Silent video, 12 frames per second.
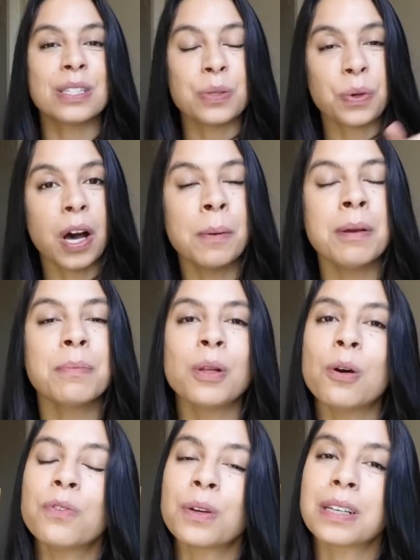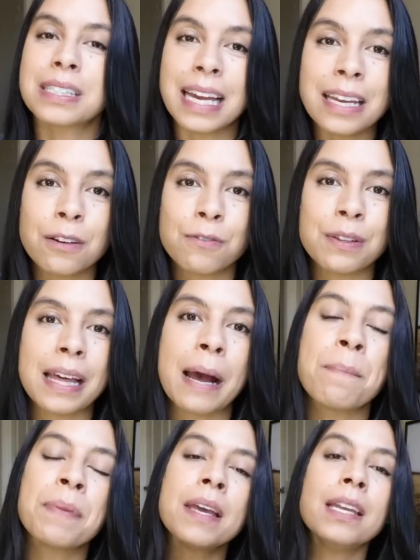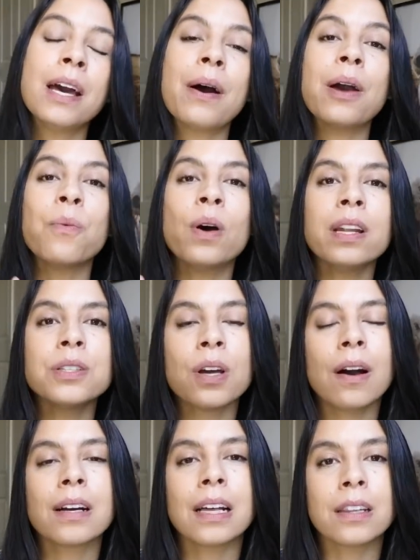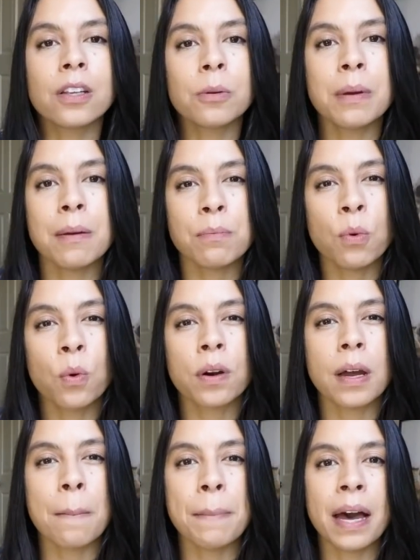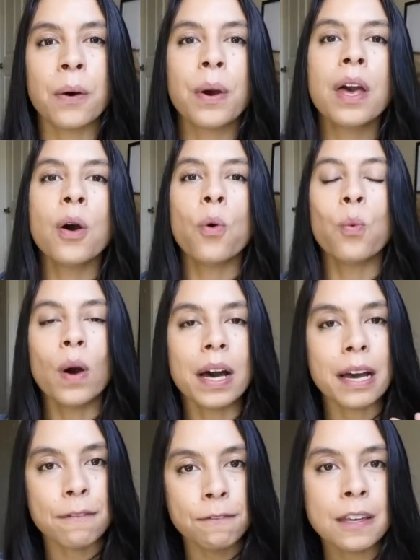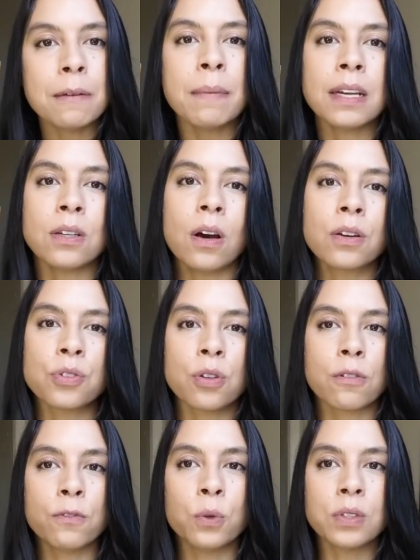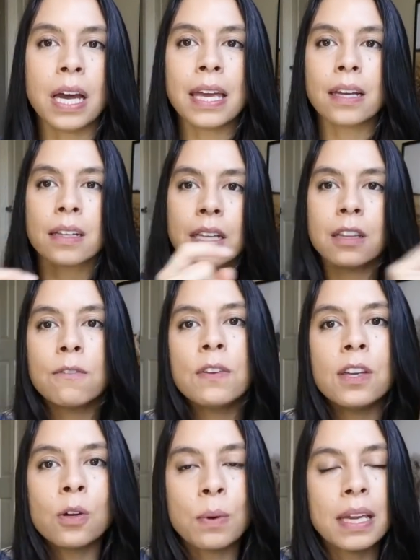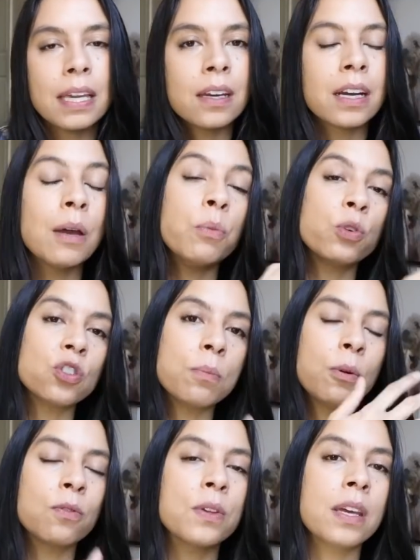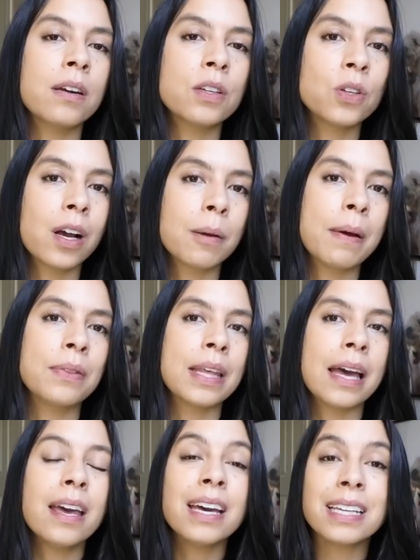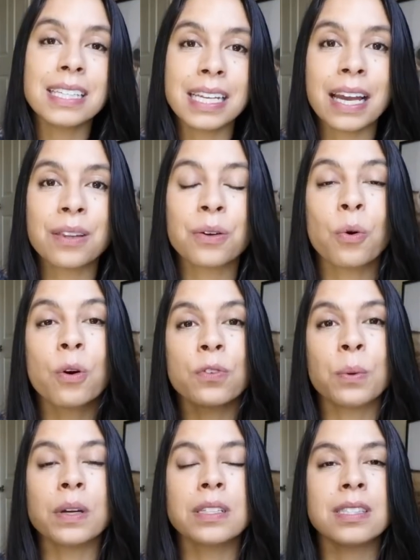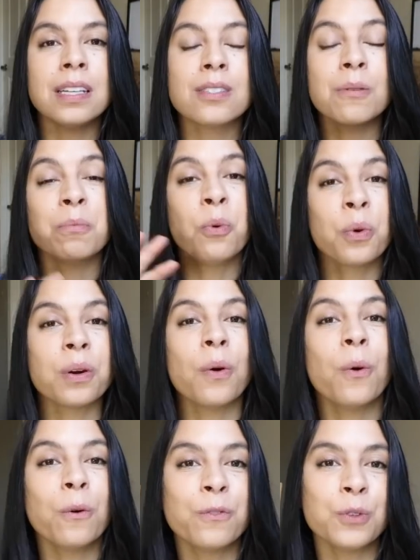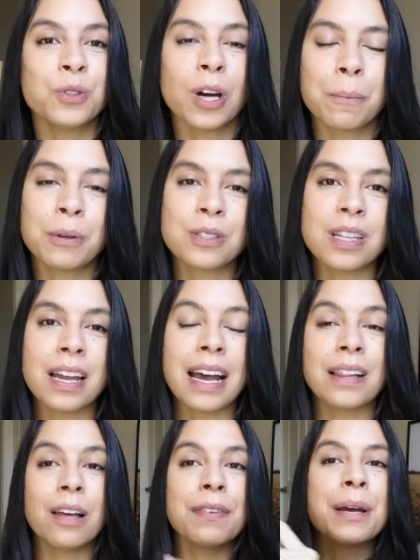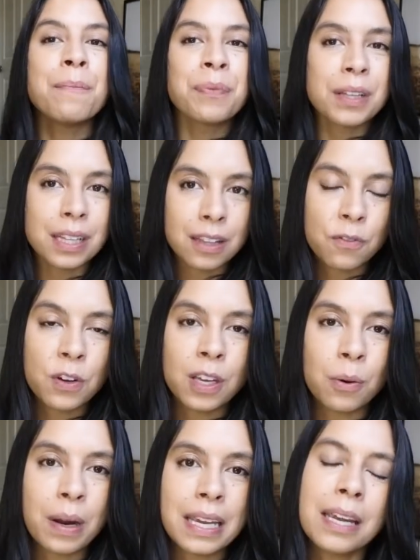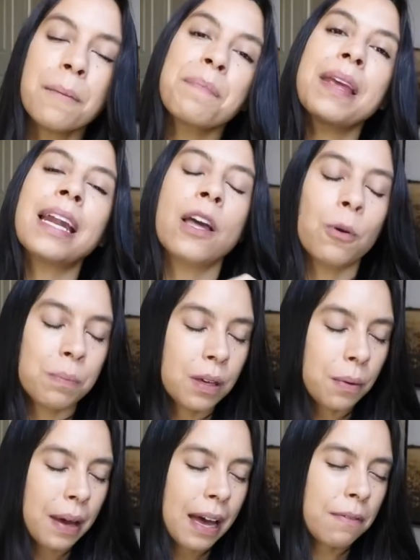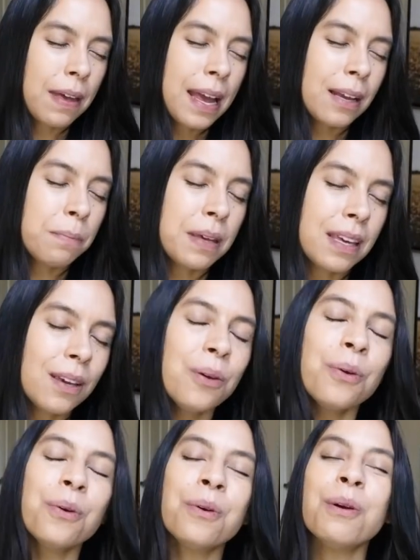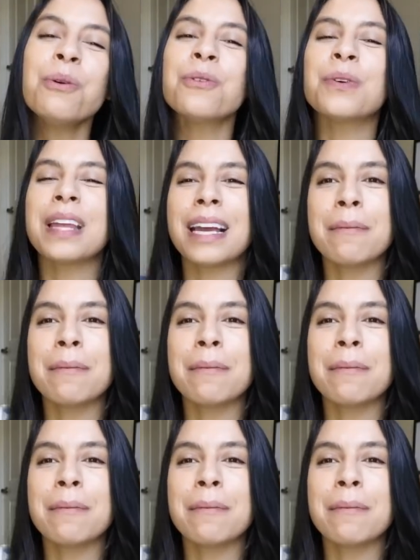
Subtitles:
So comment below if you're excited for that. Now, I want to talk a little bit more about what I feed my dogs in their full diet. Click the video right here and we'll jump over there and talk about that together. Or if you want to see some more whole food toppers that I love, click the video right here. And I hope you have a beautiful day.